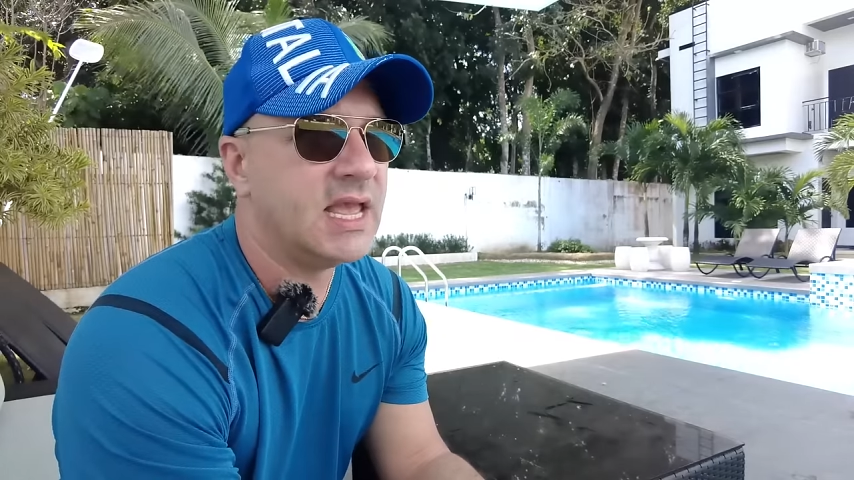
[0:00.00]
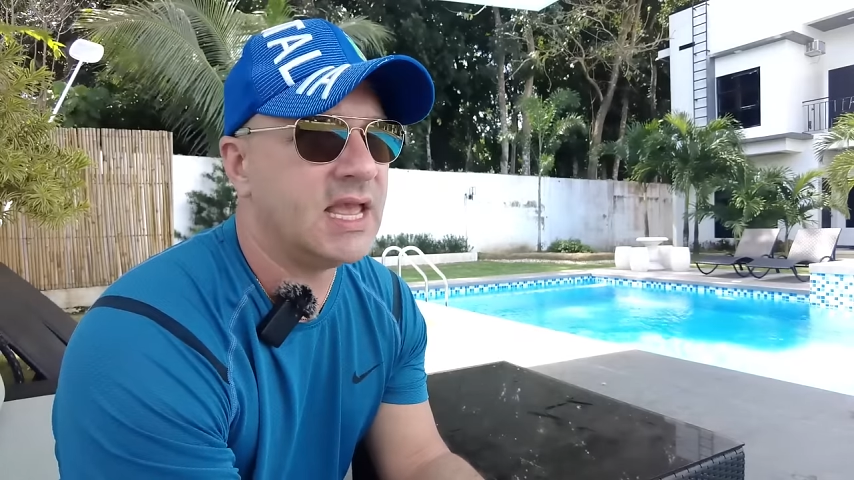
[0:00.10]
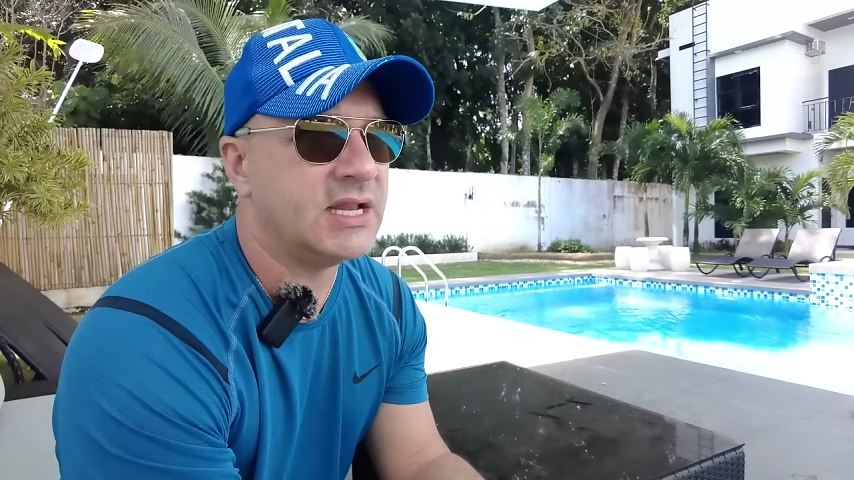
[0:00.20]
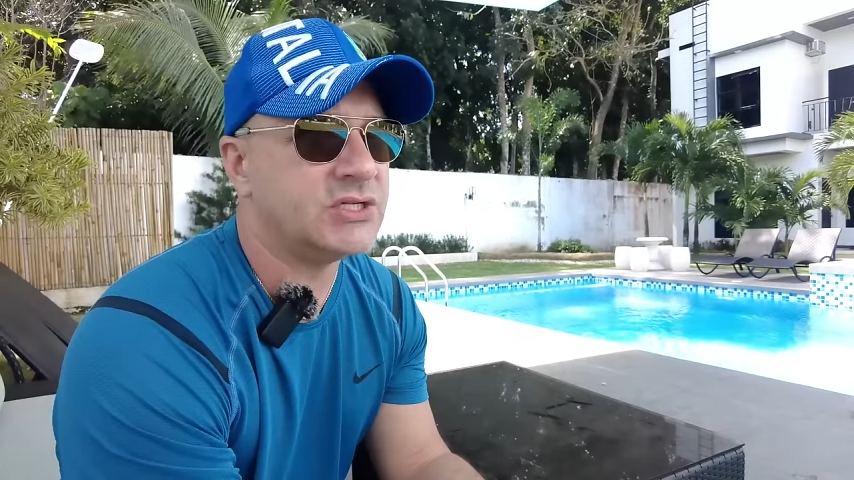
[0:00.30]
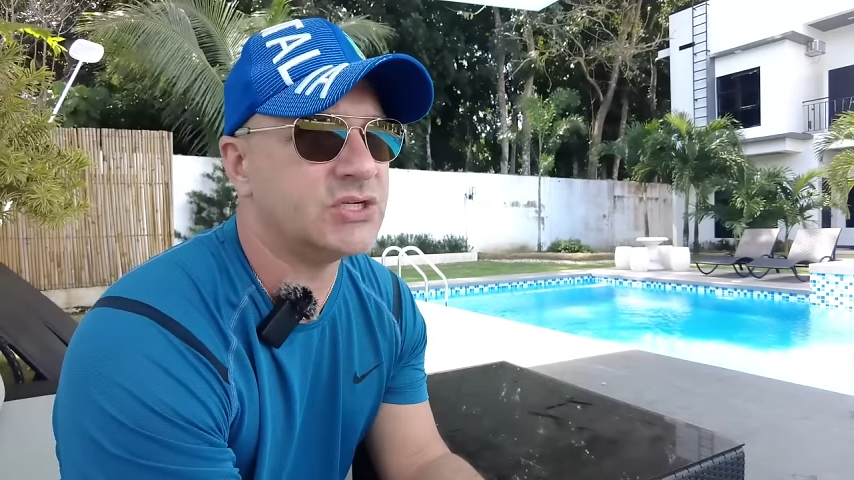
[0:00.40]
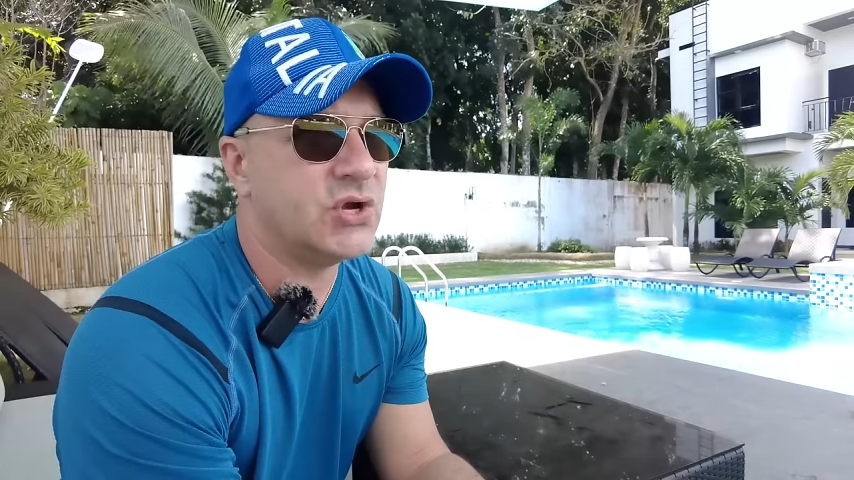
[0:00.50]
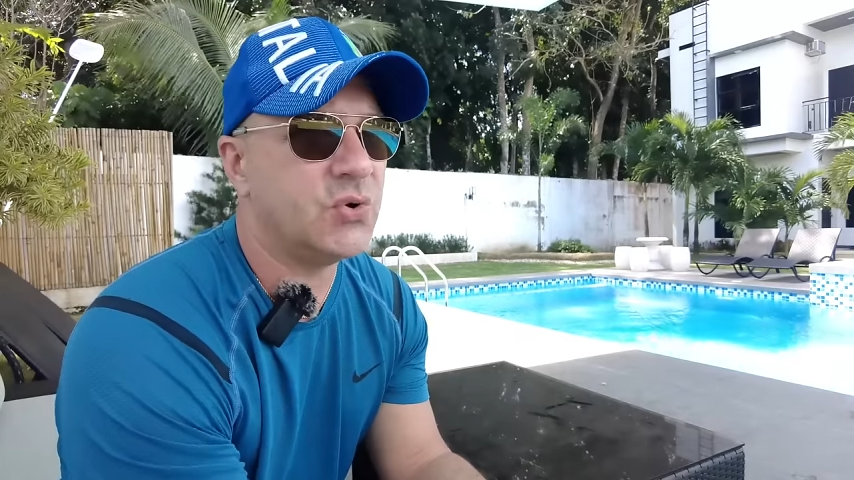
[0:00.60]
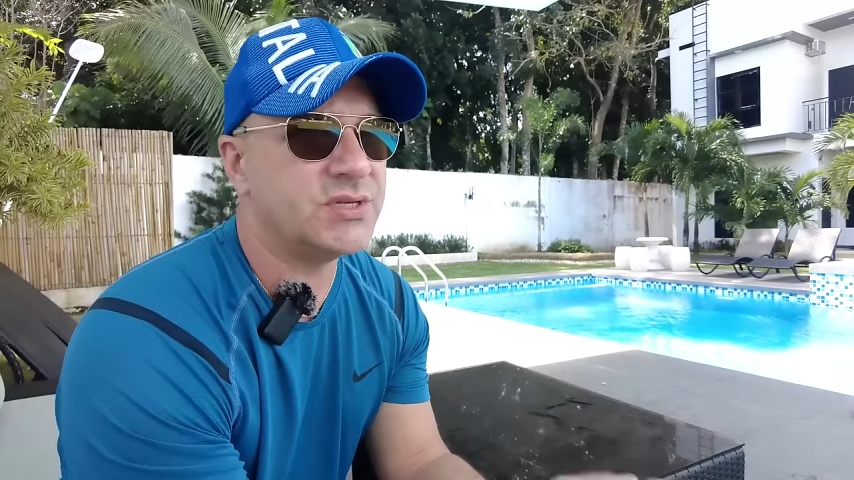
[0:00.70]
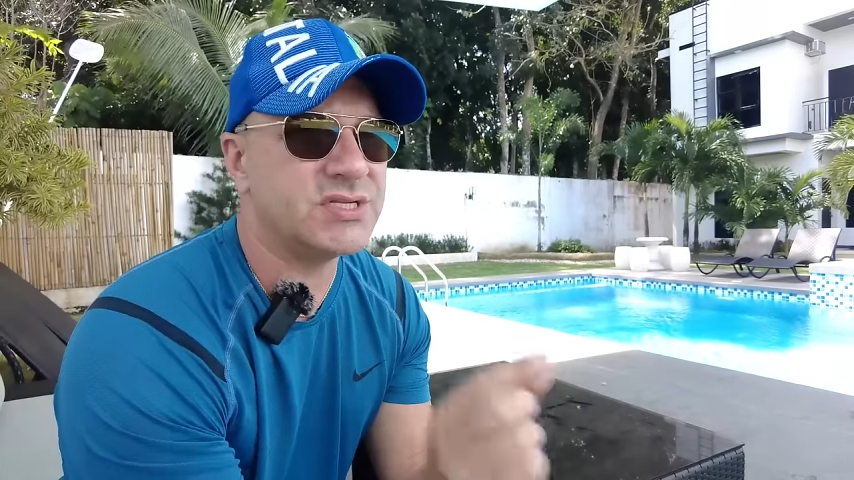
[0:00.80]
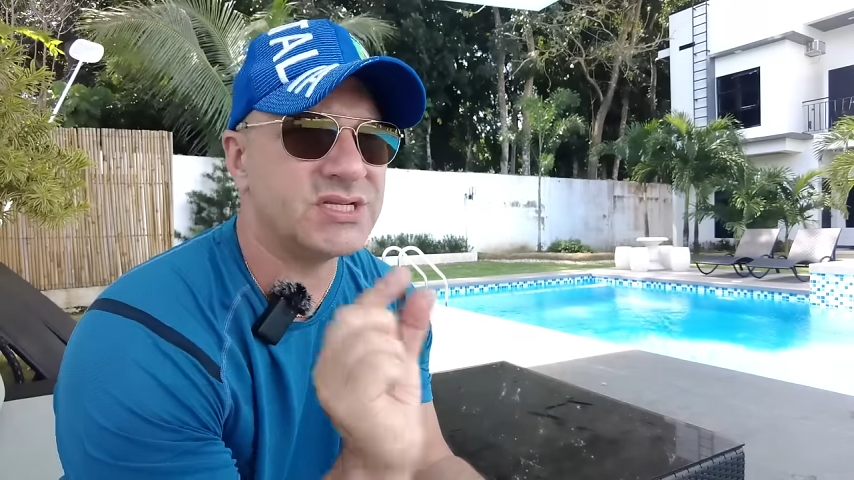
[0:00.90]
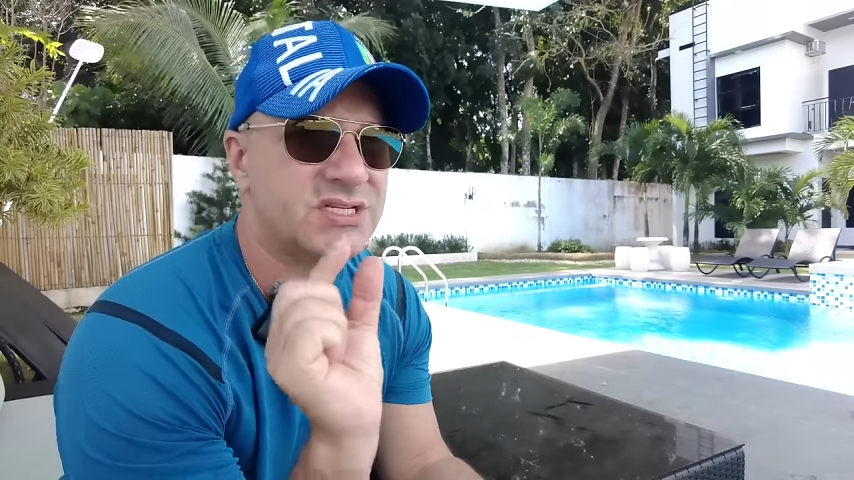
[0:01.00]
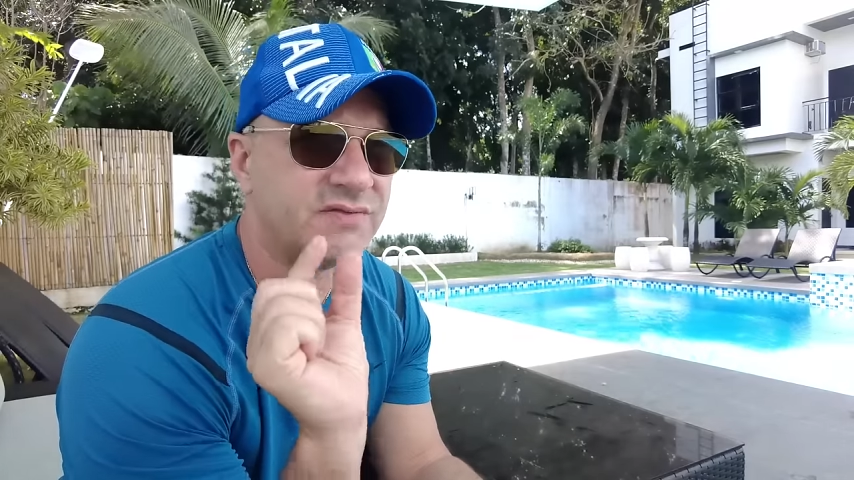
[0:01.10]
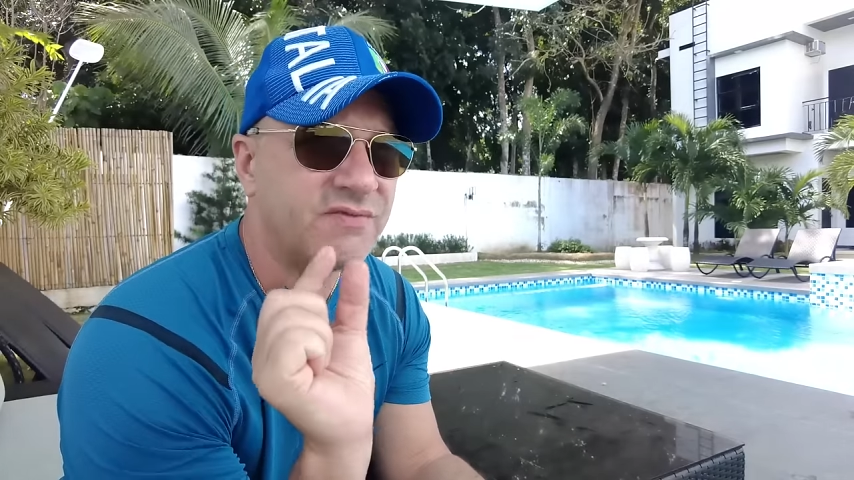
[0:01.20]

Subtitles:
And so it's just a